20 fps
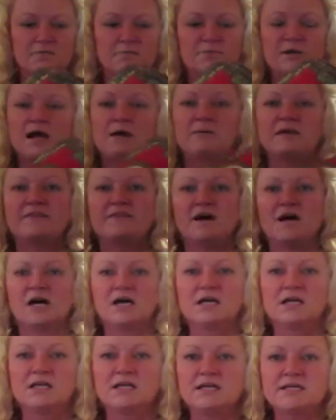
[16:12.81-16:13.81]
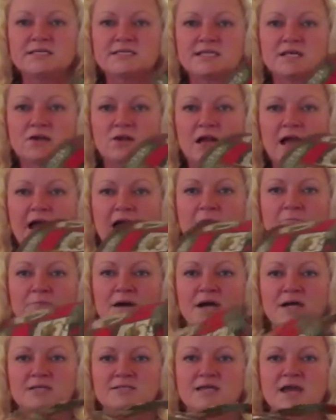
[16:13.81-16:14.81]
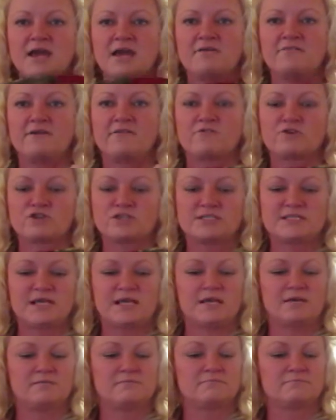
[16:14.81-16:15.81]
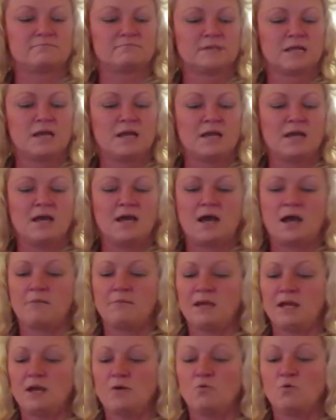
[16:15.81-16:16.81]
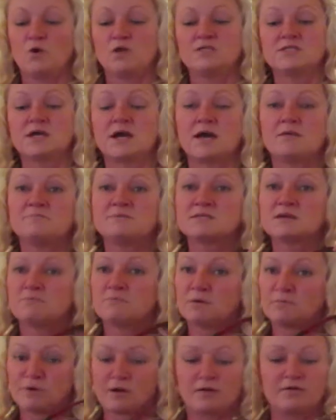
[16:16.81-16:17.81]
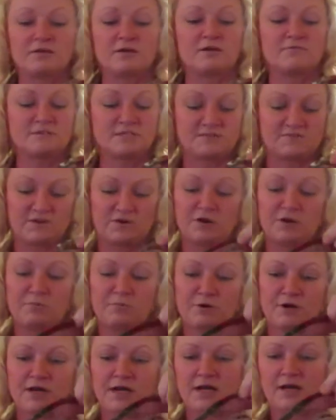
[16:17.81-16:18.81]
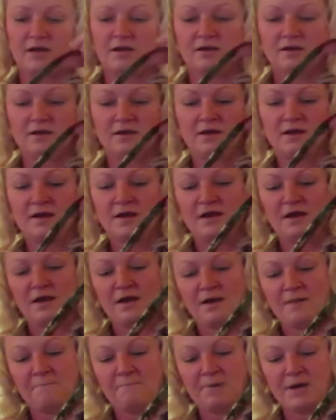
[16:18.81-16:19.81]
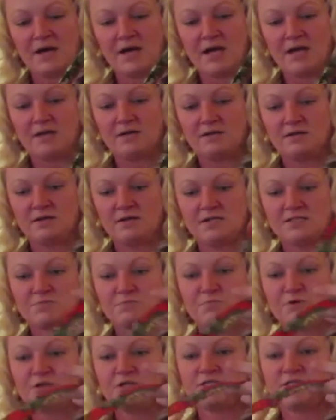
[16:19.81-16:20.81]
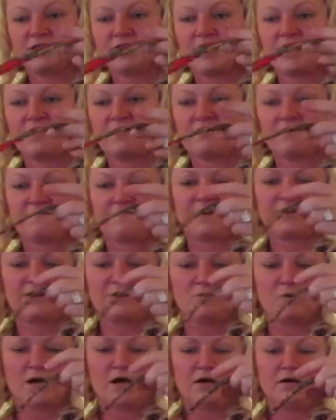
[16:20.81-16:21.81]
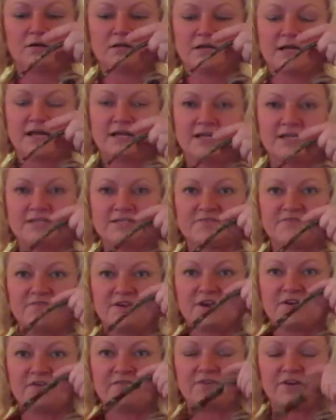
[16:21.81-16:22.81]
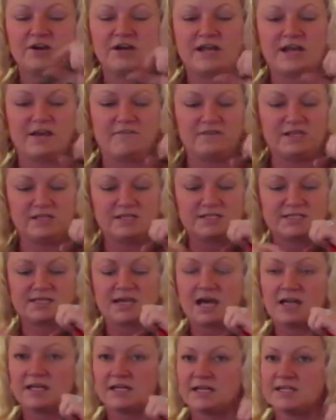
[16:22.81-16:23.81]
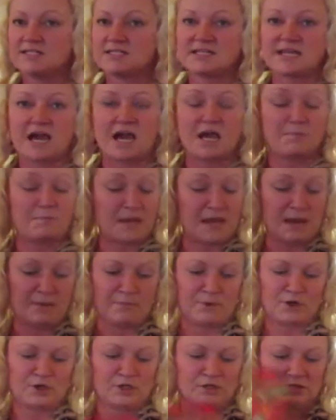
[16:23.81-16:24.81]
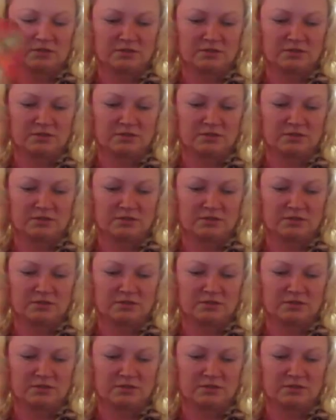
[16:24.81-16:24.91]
Probably the ugliest little hat box I have ever seen. I mean, at one time someone probably thought it was very pretty. But it's put together very well. It is very, very heavy and solid. It's not paper.